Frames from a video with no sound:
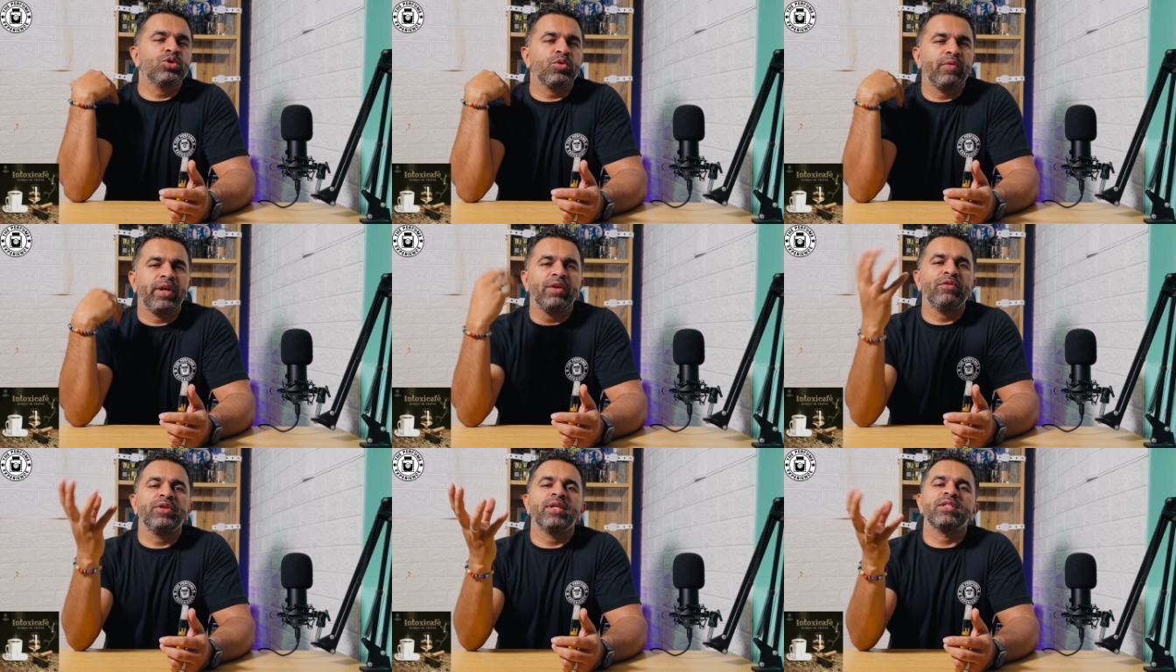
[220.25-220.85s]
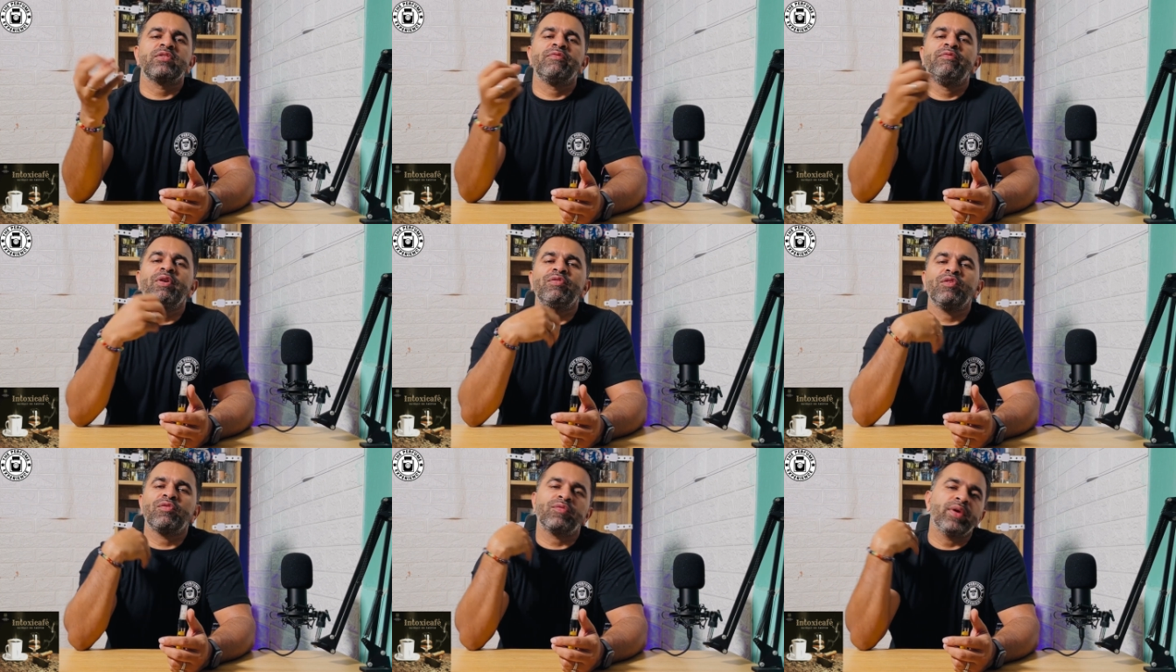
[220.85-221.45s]
So whenever there's a
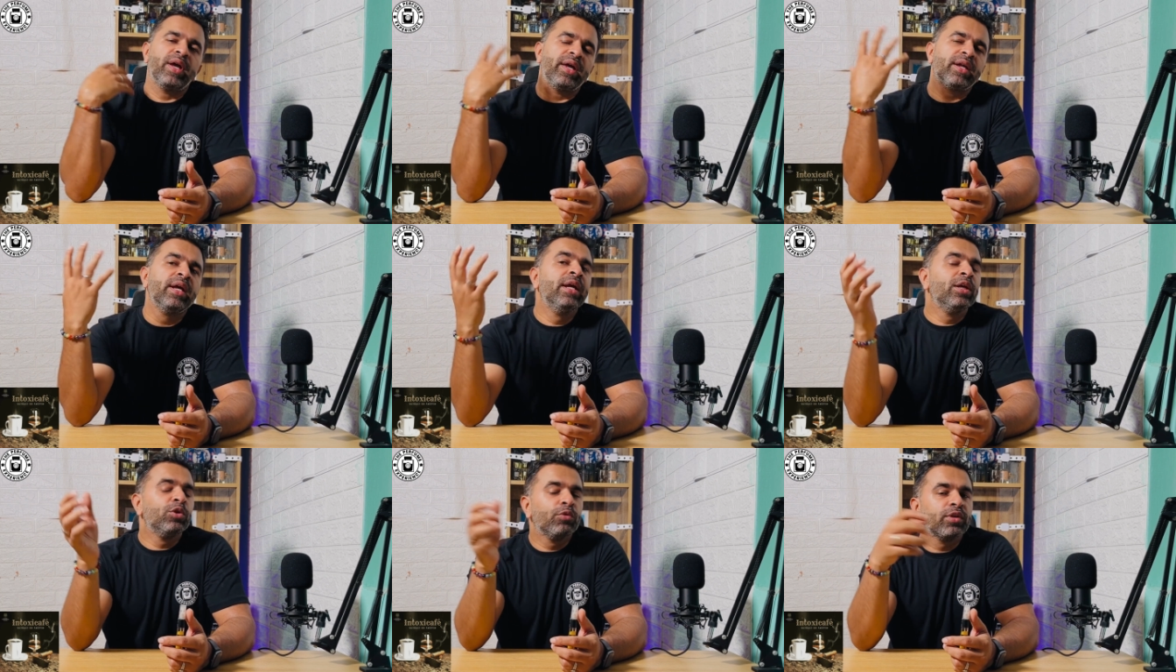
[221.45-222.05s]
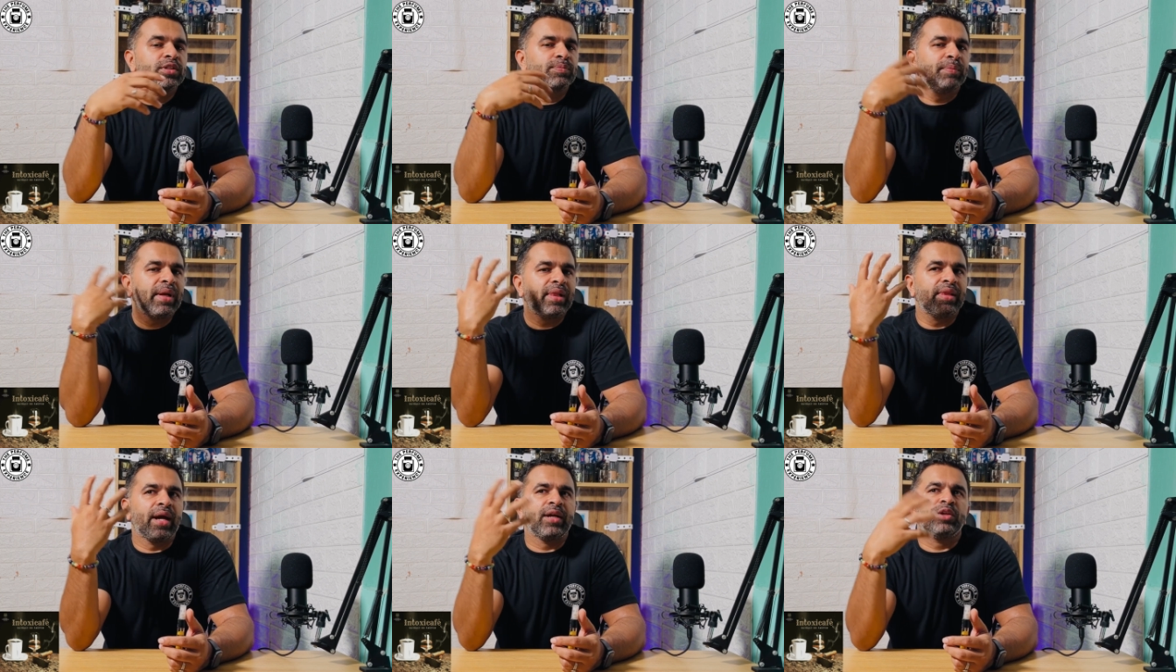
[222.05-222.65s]
whiff of air, you will
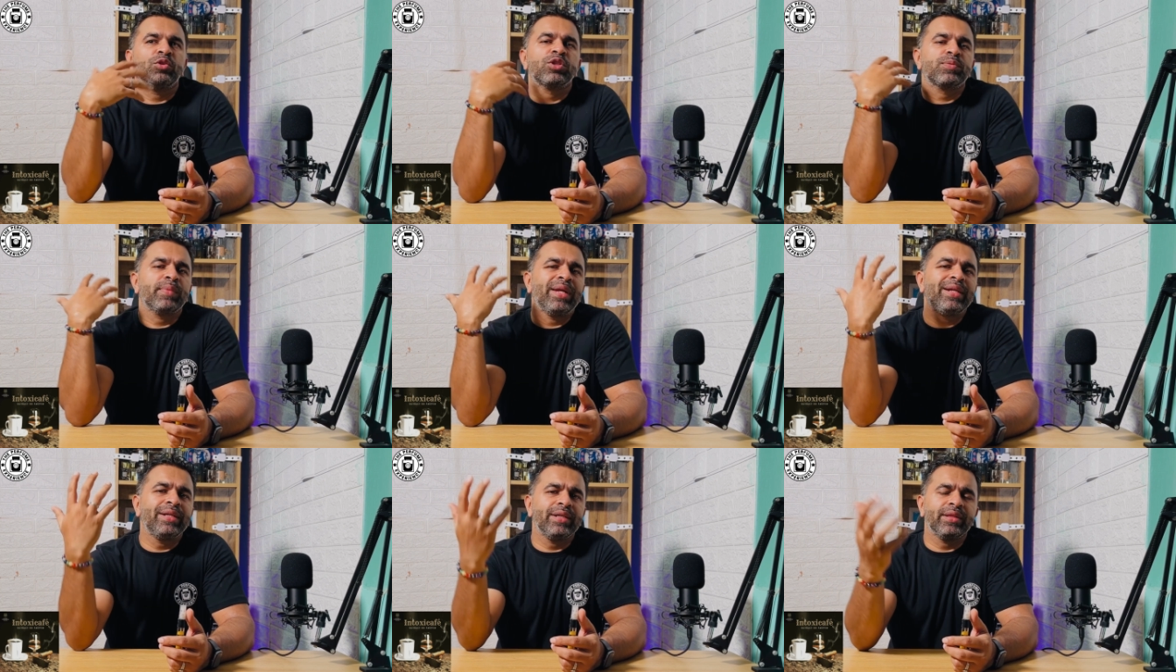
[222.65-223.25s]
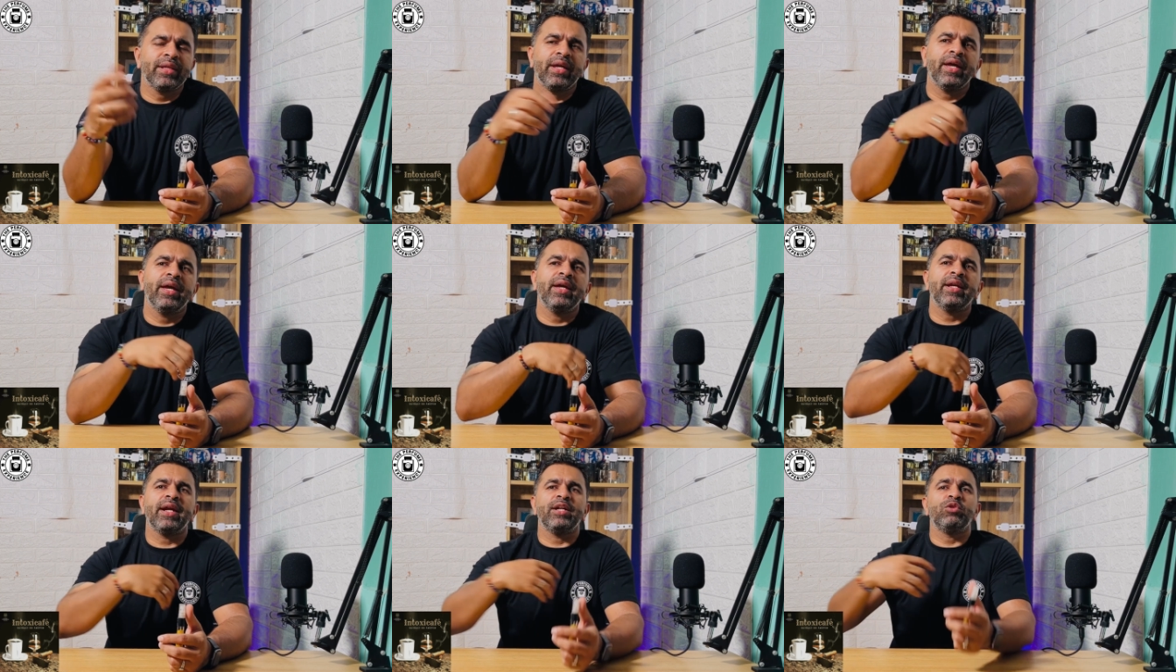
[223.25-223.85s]
smell that. You'll smell it in the
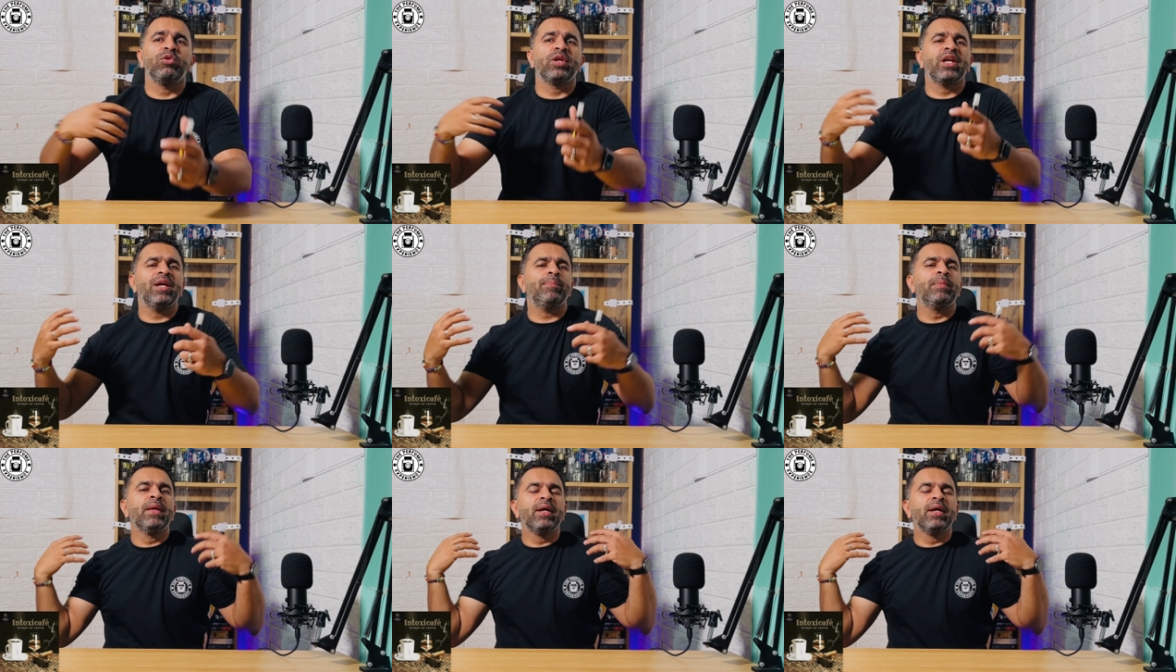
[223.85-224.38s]
air, and you will keep